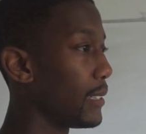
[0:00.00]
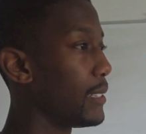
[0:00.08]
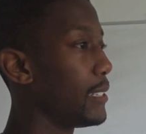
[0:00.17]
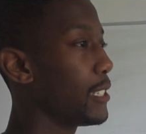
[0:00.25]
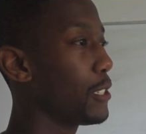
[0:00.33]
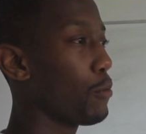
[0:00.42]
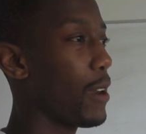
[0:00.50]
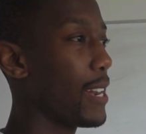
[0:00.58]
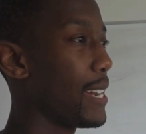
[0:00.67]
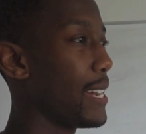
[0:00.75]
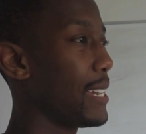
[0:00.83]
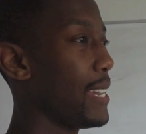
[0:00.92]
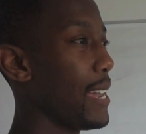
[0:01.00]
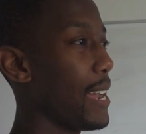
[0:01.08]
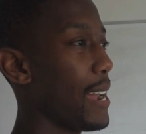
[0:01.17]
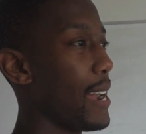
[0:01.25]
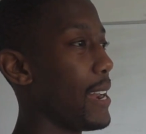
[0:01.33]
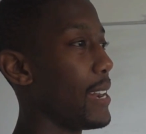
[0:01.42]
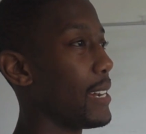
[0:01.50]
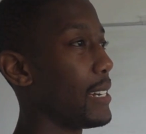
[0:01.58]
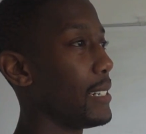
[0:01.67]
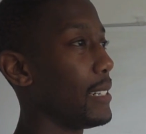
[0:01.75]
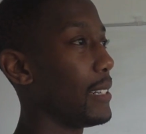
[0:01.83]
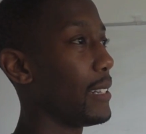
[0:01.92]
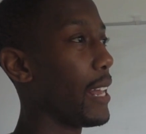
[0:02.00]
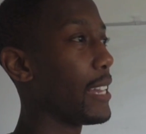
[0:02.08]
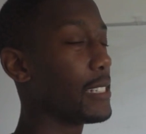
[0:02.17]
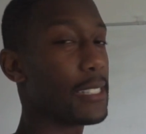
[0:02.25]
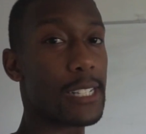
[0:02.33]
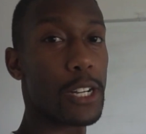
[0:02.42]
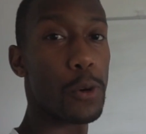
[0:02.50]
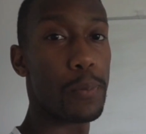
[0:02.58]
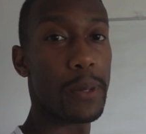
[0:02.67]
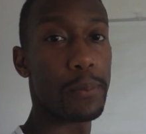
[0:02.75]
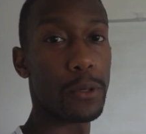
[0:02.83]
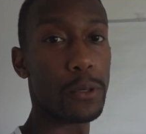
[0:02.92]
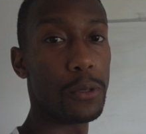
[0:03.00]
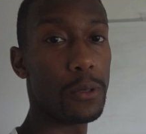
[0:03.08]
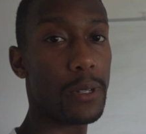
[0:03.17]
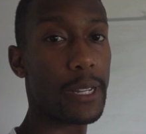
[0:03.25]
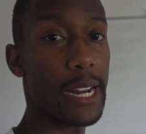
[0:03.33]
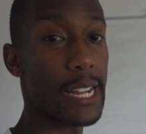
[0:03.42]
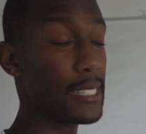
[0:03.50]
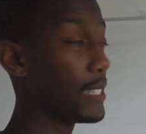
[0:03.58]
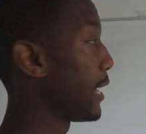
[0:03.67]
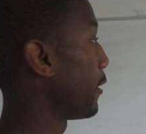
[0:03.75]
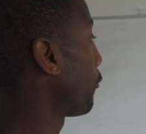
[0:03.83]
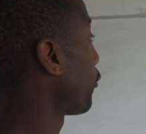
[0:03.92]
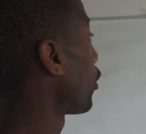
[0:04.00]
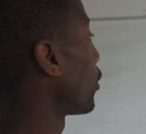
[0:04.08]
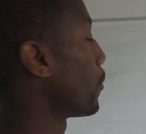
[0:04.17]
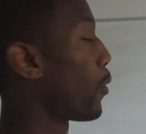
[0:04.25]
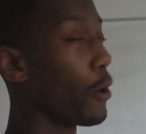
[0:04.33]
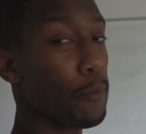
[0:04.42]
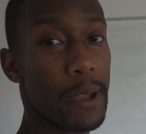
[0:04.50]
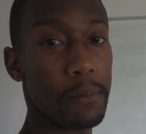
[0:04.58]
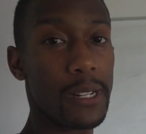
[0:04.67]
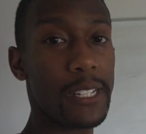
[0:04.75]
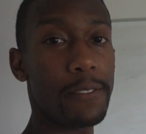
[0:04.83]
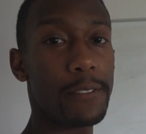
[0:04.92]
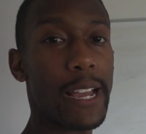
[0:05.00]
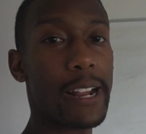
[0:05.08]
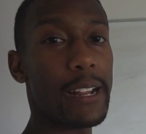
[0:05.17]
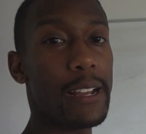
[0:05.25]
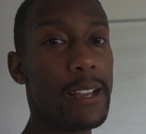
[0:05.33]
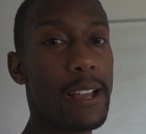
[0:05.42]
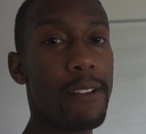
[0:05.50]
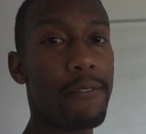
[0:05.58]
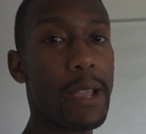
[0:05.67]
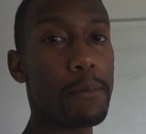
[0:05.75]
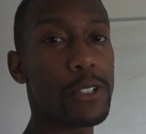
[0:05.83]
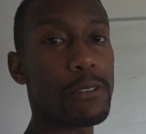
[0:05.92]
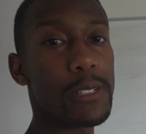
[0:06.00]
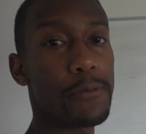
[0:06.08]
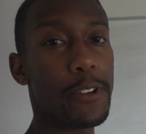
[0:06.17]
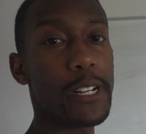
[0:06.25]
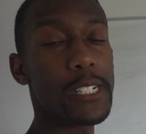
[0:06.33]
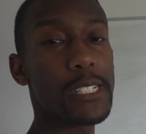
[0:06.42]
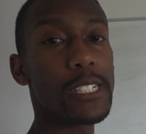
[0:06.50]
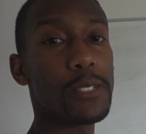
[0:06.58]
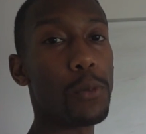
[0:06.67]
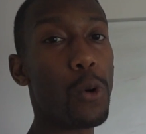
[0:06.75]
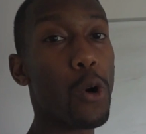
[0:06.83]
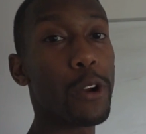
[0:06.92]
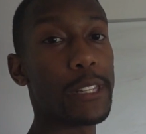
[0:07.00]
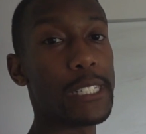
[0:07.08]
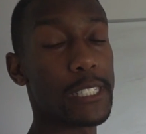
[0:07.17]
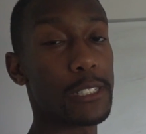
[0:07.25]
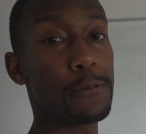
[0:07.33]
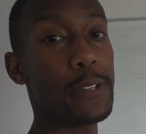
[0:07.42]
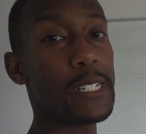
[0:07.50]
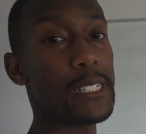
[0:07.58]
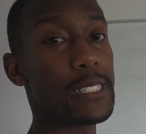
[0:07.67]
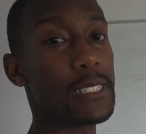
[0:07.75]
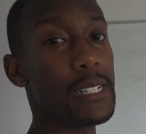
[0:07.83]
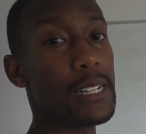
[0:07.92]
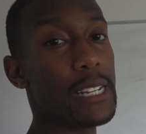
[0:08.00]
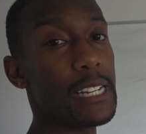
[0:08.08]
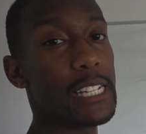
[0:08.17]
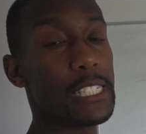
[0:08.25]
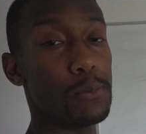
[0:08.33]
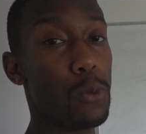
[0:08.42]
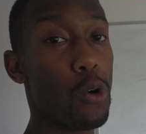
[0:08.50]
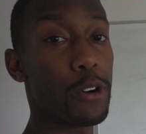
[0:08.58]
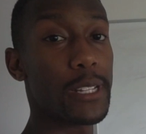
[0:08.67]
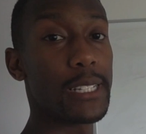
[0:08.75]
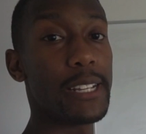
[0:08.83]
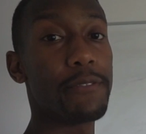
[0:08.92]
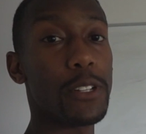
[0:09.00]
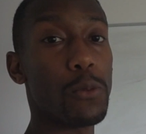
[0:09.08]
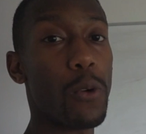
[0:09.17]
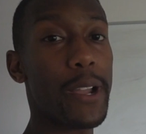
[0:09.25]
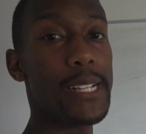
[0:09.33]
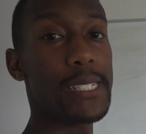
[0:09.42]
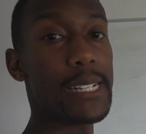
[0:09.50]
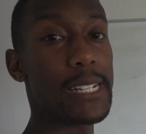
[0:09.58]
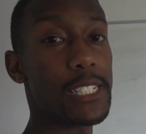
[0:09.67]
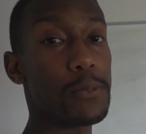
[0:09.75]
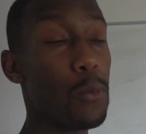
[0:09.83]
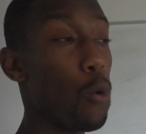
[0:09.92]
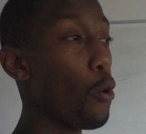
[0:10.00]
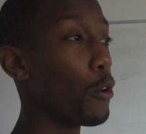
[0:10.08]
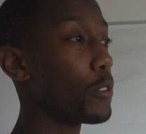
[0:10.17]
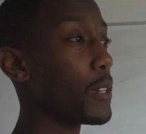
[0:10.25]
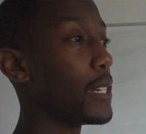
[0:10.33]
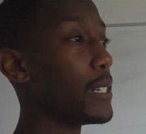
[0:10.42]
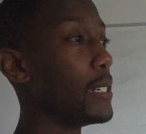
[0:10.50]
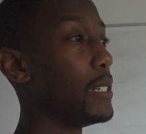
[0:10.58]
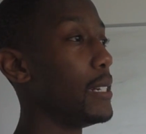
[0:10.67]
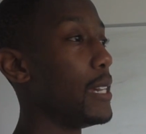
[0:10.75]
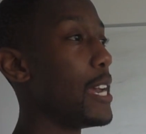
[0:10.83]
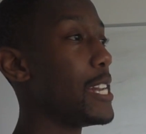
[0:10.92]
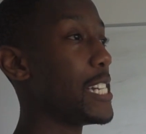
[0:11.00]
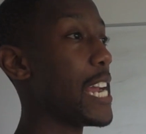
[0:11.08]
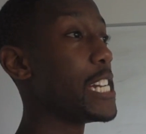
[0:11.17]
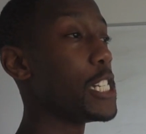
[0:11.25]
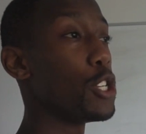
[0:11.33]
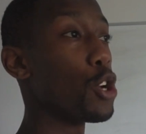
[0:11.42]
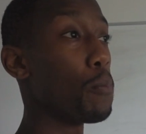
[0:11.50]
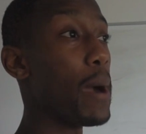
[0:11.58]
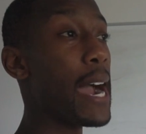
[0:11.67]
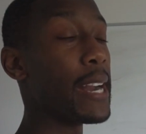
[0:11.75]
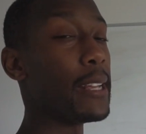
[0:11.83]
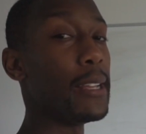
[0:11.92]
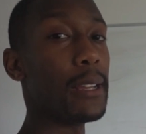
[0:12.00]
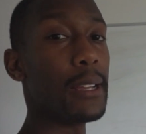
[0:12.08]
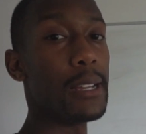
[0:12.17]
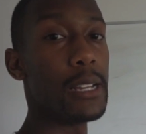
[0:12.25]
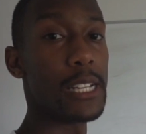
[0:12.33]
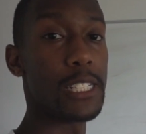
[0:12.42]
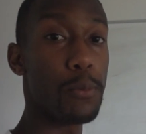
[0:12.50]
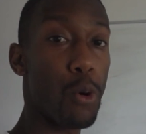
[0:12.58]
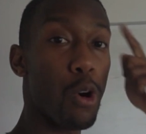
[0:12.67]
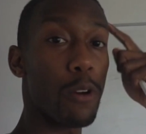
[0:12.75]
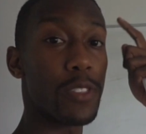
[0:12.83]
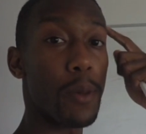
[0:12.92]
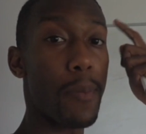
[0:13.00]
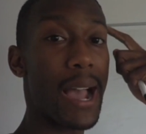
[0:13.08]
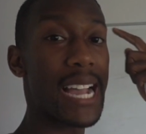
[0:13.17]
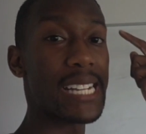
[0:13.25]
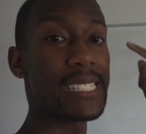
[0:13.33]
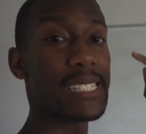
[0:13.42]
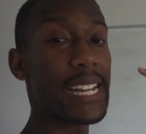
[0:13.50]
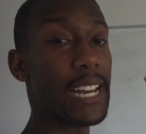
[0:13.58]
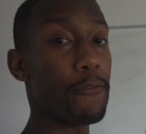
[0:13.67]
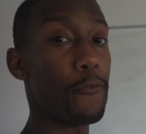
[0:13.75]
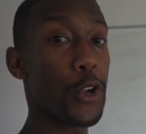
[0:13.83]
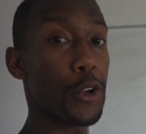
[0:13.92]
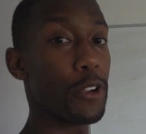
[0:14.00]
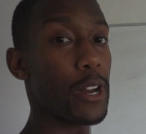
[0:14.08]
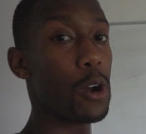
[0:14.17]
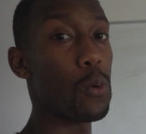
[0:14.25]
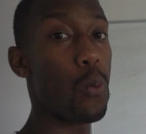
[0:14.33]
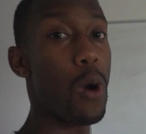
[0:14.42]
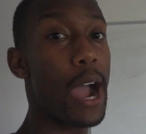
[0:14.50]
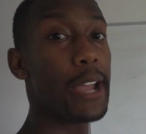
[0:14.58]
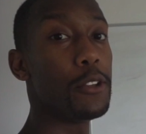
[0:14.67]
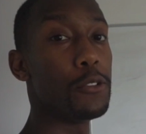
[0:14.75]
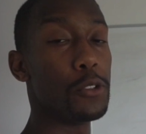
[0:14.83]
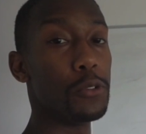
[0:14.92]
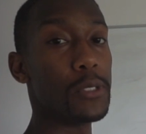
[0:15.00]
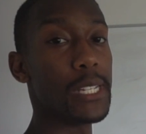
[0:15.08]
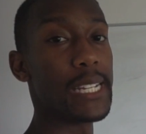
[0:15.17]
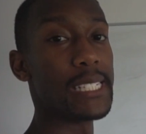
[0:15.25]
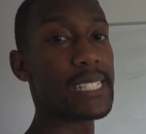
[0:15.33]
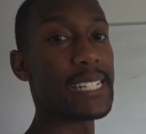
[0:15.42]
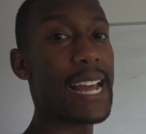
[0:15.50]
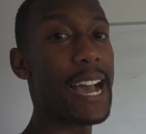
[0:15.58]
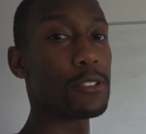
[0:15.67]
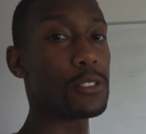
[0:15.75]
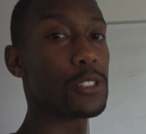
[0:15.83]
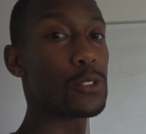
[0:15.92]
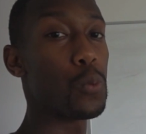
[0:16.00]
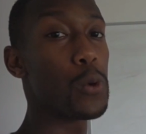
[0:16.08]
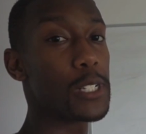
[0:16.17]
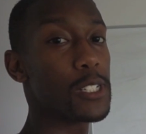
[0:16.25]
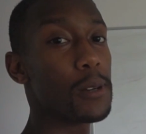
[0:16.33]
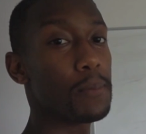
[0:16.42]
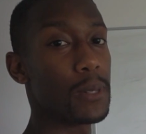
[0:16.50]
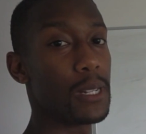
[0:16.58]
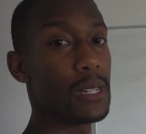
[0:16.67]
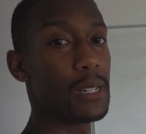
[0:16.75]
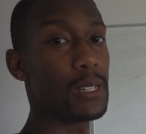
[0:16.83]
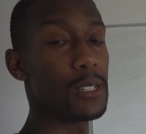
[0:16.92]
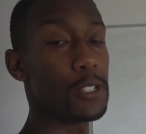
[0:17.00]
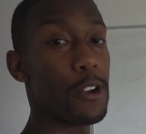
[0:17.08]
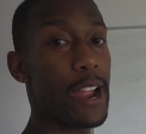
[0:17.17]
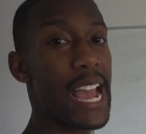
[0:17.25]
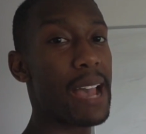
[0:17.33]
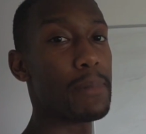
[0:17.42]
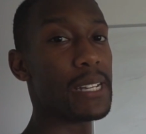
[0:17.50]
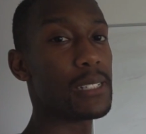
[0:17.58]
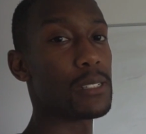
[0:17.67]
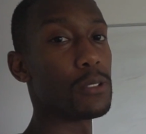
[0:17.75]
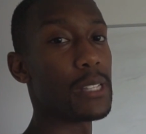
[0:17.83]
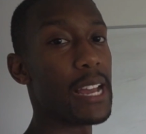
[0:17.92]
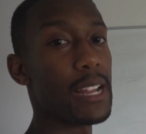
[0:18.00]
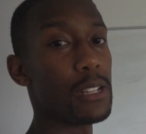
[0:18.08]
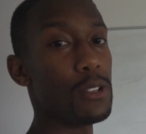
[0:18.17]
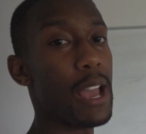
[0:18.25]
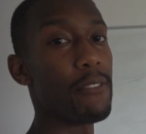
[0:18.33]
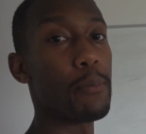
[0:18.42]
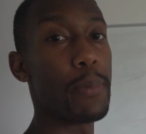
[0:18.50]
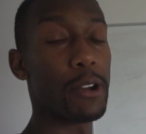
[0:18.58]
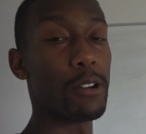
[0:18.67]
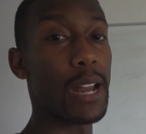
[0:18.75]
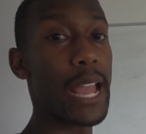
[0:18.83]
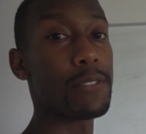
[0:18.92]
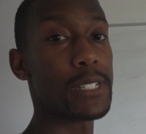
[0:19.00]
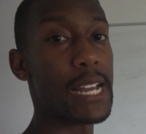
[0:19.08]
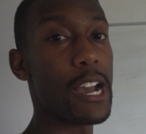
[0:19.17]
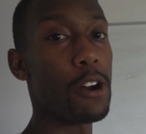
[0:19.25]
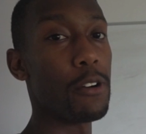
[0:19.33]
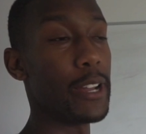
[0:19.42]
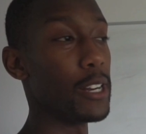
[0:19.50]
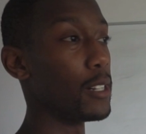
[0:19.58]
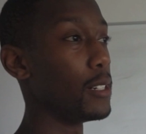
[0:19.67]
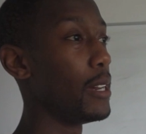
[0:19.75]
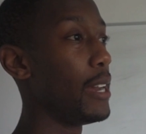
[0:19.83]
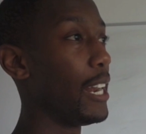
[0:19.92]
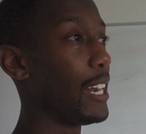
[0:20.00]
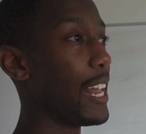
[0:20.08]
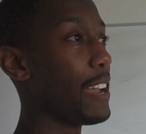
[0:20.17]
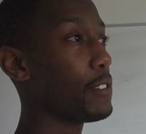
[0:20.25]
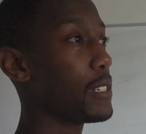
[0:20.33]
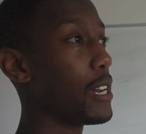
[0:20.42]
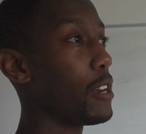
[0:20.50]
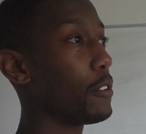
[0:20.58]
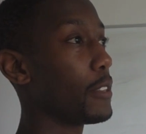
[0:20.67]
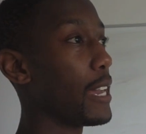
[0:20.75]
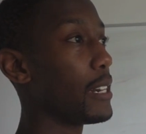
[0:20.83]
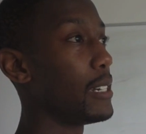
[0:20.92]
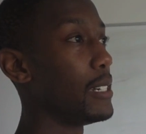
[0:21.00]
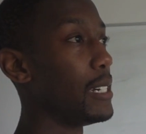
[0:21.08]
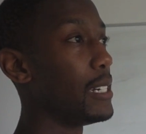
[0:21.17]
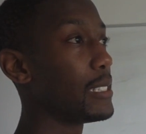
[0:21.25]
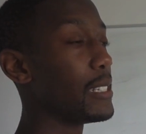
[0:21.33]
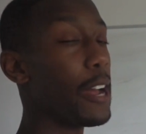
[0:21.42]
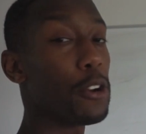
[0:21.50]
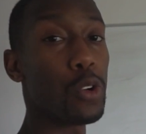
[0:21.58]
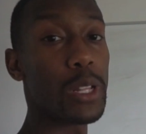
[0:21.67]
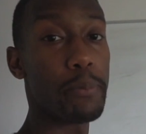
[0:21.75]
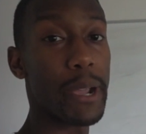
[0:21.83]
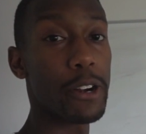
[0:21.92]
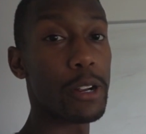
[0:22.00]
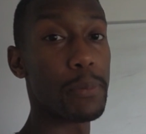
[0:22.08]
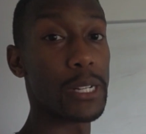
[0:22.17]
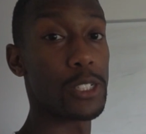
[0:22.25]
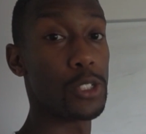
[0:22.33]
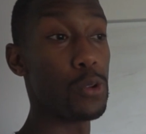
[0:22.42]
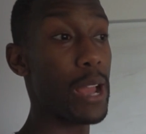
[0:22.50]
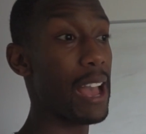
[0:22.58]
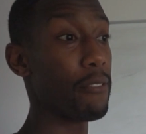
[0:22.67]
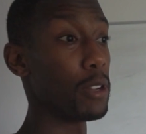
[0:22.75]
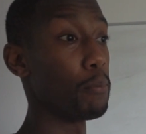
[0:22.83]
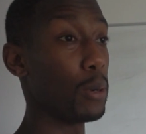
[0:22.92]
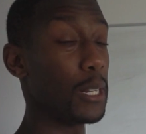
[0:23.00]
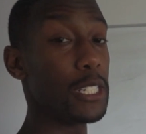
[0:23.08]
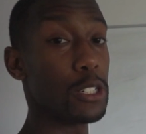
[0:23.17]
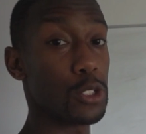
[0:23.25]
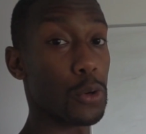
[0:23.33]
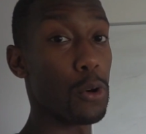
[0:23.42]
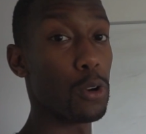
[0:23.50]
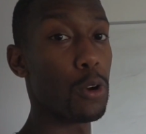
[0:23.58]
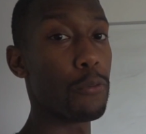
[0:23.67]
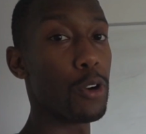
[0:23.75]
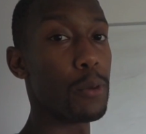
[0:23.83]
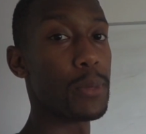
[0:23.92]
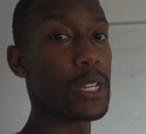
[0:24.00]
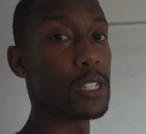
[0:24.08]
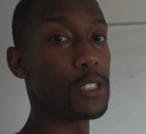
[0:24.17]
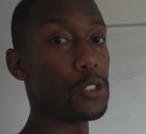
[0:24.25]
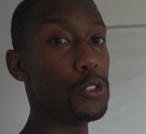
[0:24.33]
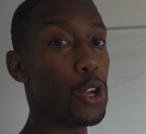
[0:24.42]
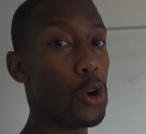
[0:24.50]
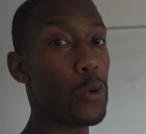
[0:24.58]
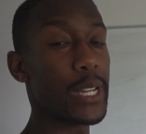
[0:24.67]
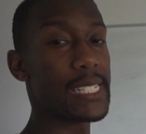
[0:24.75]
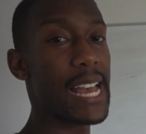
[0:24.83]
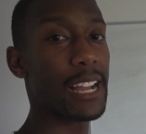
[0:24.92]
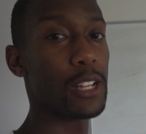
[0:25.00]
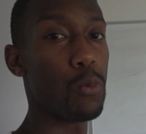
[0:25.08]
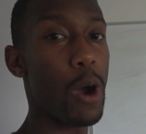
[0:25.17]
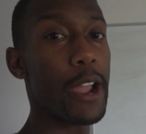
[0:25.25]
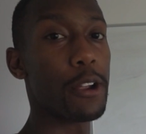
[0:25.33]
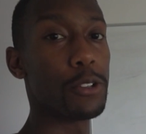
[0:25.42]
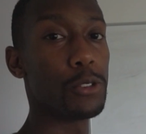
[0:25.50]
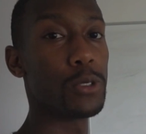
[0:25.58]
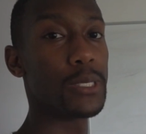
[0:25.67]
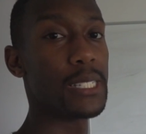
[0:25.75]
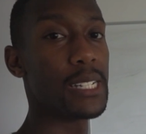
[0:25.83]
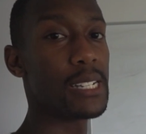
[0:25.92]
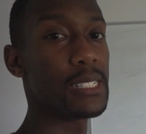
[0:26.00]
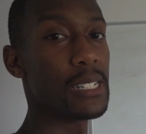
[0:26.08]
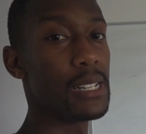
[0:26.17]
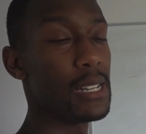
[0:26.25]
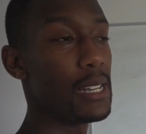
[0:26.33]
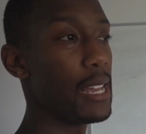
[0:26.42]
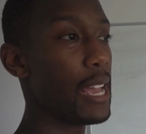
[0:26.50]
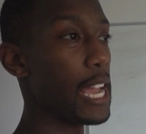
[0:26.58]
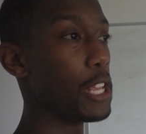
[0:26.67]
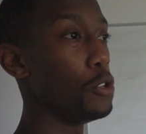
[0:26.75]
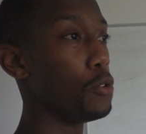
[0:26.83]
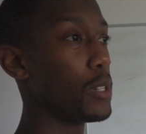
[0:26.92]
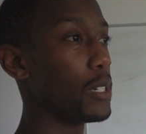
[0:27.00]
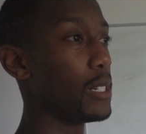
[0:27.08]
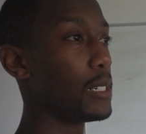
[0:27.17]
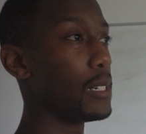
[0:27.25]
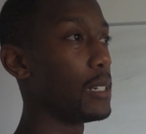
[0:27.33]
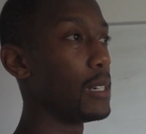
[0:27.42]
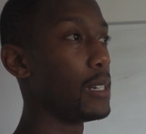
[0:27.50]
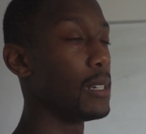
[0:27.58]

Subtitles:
This is why I like to tell people, and I stand firm on my belief that Family Dreams Fitness is more than just fitness. It's more than lifting weights, and it's more than changing your body. It's more of the mindset and figuring out why you do things and how to switch up your habits so that you have a better lifestyle, and a lifestyle that it's not only better, but you have complete control over it because you know exactly why you're doing things, and you could